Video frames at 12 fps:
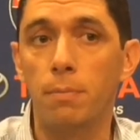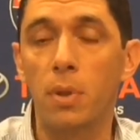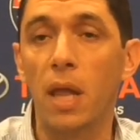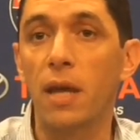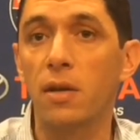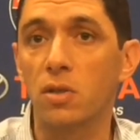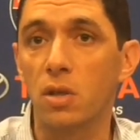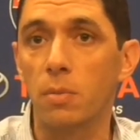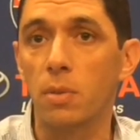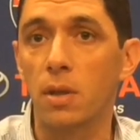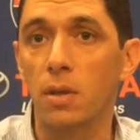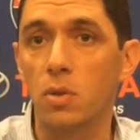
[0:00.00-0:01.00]
plan is
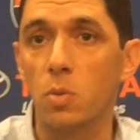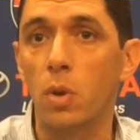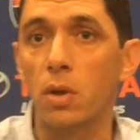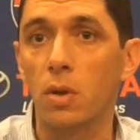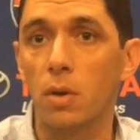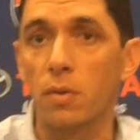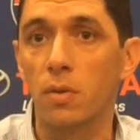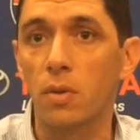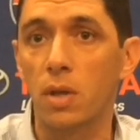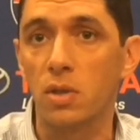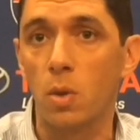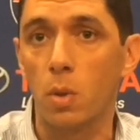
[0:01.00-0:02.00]
going to be this winter
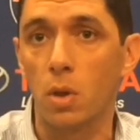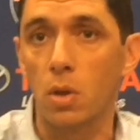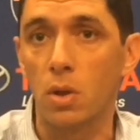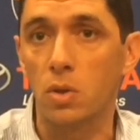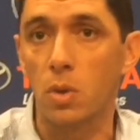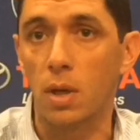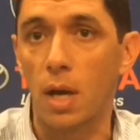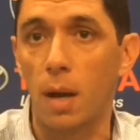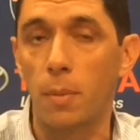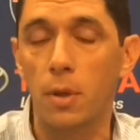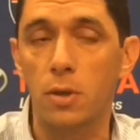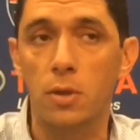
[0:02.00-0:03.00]
and things that we're going to look to
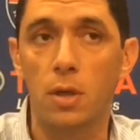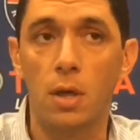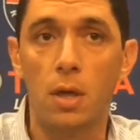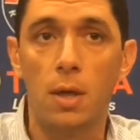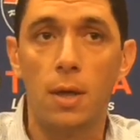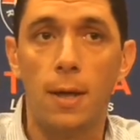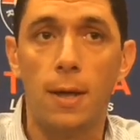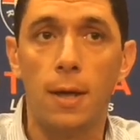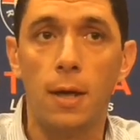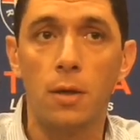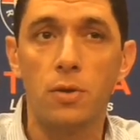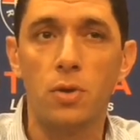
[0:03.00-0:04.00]
accomplish.
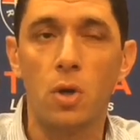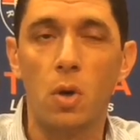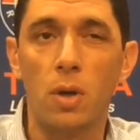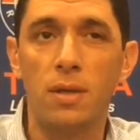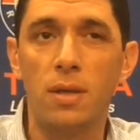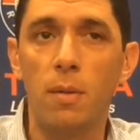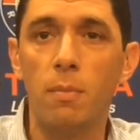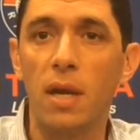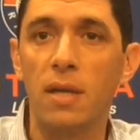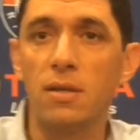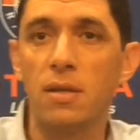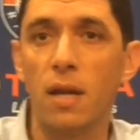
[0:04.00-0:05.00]
So it didn't
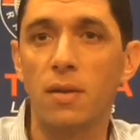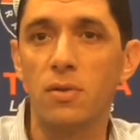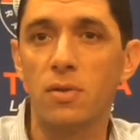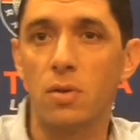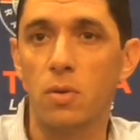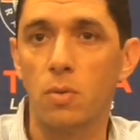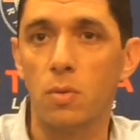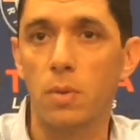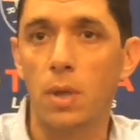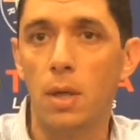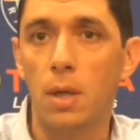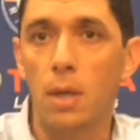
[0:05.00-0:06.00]
make sense to,
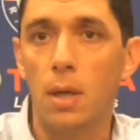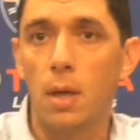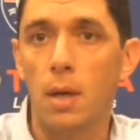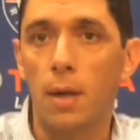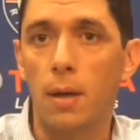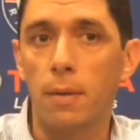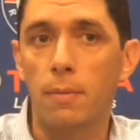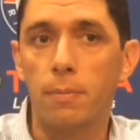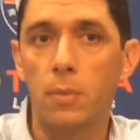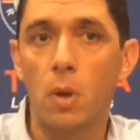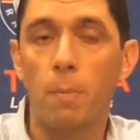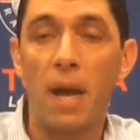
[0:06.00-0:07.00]

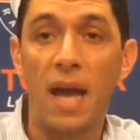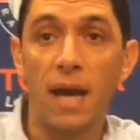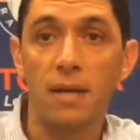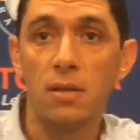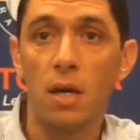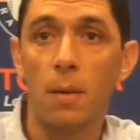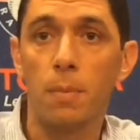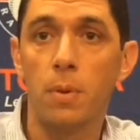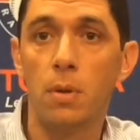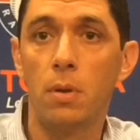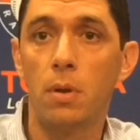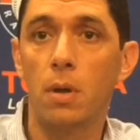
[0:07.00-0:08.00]
you know, pass up
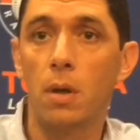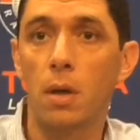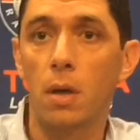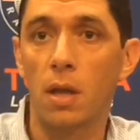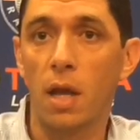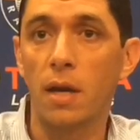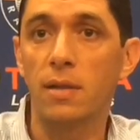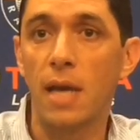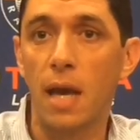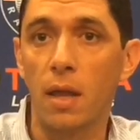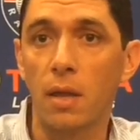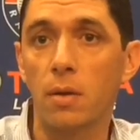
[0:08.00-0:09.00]
a lot of
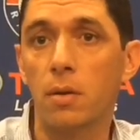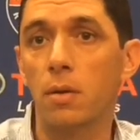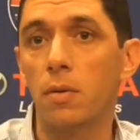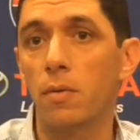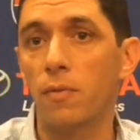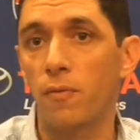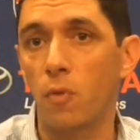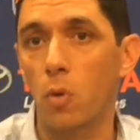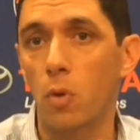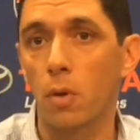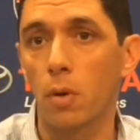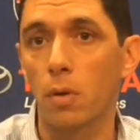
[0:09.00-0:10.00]
talent
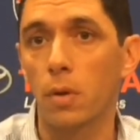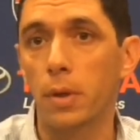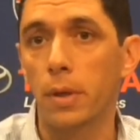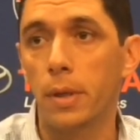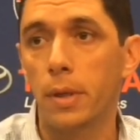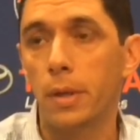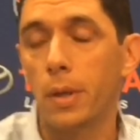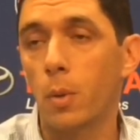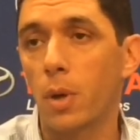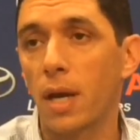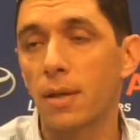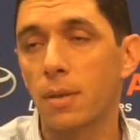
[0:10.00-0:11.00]
for, you
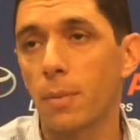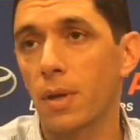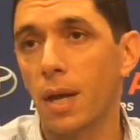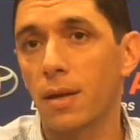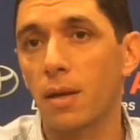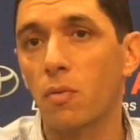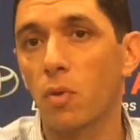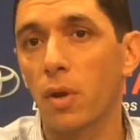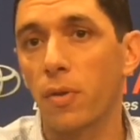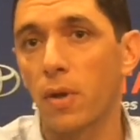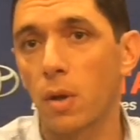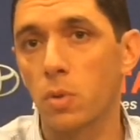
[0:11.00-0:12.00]
know, something that I didn't
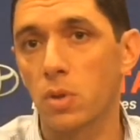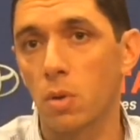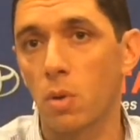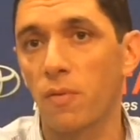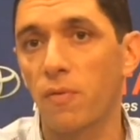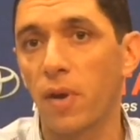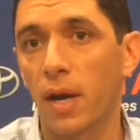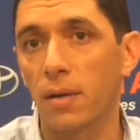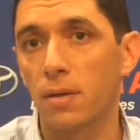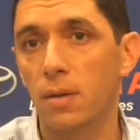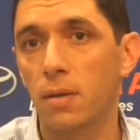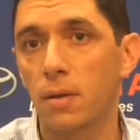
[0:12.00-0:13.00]
really think was going to affect